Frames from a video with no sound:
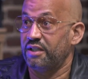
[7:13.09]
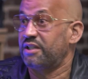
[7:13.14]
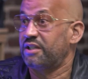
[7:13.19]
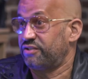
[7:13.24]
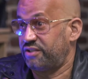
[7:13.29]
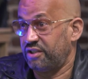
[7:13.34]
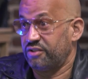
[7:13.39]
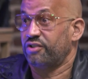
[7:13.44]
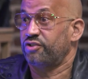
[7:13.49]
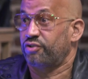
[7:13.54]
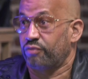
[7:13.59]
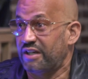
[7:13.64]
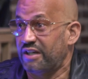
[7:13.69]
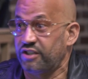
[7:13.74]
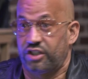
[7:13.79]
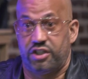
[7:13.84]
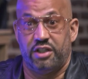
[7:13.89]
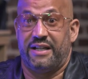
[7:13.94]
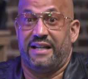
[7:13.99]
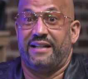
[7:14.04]
He considers a dress.
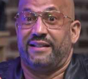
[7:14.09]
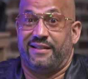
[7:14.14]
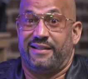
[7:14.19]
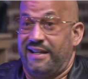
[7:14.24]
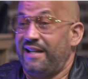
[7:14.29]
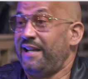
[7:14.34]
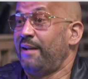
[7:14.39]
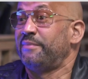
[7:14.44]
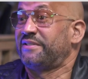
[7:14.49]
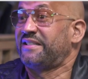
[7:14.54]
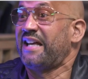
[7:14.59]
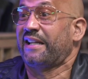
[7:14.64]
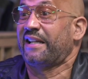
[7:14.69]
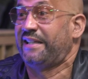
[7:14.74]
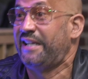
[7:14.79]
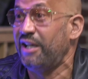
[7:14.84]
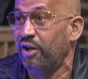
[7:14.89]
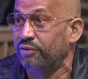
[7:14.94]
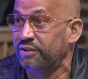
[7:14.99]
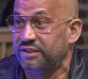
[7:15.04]
To him, it's not a
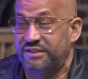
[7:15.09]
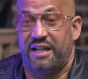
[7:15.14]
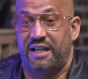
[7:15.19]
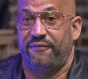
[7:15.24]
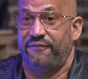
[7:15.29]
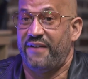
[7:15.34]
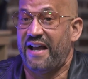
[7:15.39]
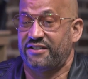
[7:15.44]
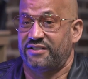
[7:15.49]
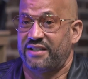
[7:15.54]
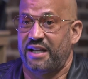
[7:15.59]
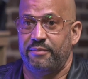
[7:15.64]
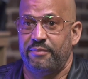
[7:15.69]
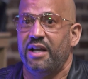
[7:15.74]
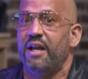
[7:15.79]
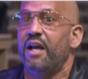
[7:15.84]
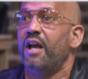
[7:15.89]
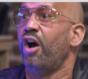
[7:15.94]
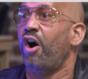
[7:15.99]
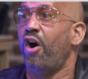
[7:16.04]
kilt. It's not a fashion
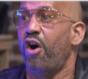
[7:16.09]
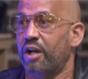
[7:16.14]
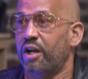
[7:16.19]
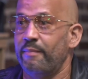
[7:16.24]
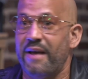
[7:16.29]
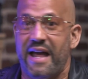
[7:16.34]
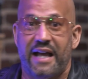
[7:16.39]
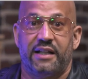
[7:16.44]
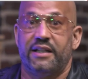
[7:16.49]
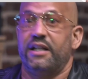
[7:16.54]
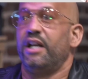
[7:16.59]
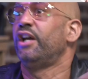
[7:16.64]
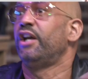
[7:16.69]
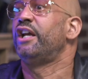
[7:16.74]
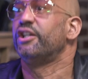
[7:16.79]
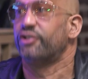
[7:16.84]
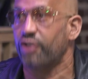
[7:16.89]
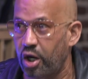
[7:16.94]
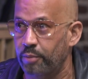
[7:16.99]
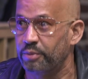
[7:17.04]
statement. Automatically,
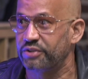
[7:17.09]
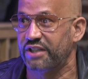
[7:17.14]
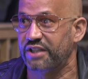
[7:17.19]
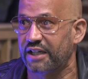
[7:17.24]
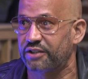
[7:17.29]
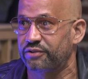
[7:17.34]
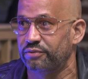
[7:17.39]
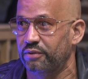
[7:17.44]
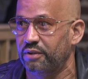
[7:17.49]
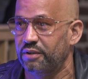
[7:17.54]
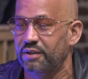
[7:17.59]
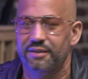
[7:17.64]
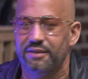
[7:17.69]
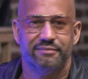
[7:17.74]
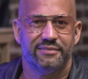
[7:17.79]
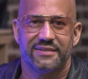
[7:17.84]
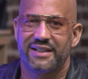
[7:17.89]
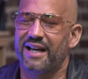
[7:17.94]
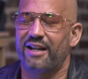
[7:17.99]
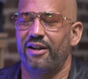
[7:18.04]
he's a homosexual.
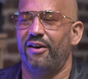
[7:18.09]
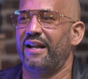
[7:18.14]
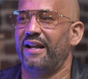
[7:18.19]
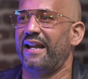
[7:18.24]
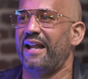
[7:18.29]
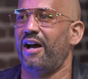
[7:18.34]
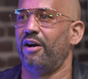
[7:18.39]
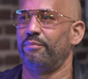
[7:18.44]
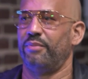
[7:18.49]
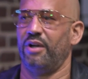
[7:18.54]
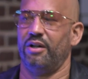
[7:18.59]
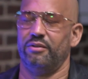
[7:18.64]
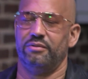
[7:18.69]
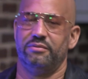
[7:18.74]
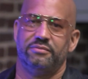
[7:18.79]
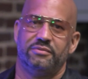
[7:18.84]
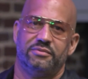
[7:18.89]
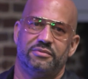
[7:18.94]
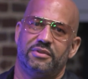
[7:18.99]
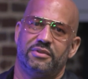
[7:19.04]
Cut all that out,
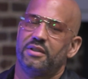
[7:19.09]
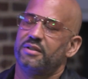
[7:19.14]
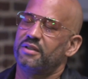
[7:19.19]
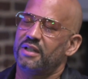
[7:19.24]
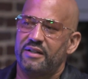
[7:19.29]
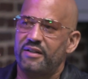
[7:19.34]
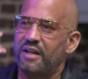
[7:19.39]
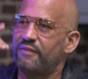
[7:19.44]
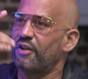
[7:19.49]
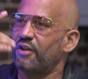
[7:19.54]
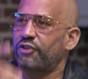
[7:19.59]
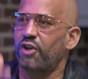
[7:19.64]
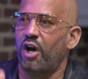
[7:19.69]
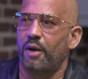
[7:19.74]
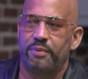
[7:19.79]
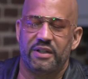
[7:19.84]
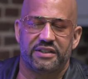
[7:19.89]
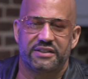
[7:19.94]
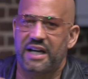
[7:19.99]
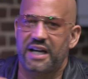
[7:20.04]
bro. Even the
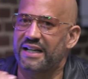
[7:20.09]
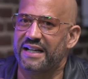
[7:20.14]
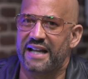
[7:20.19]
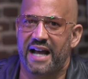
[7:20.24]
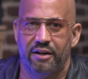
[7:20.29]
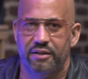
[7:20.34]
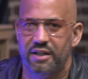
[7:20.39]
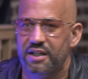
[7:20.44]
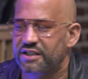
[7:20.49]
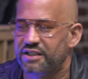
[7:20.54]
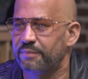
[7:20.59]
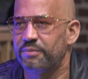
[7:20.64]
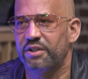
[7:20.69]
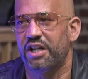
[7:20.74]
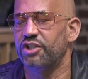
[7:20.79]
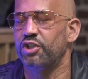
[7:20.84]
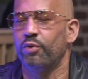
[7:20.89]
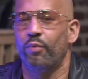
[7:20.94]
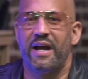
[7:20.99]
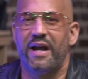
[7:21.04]
thought process, cut it out. Just
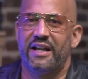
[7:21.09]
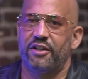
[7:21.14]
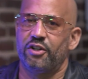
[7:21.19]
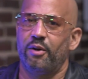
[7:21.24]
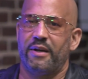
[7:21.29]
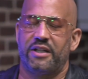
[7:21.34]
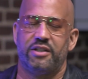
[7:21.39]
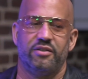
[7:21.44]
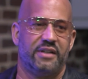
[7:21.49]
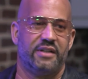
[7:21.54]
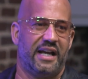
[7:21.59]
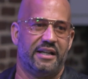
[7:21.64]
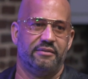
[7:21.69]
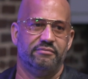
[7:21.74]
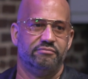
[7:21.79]
because you're wearing it don't make you gay.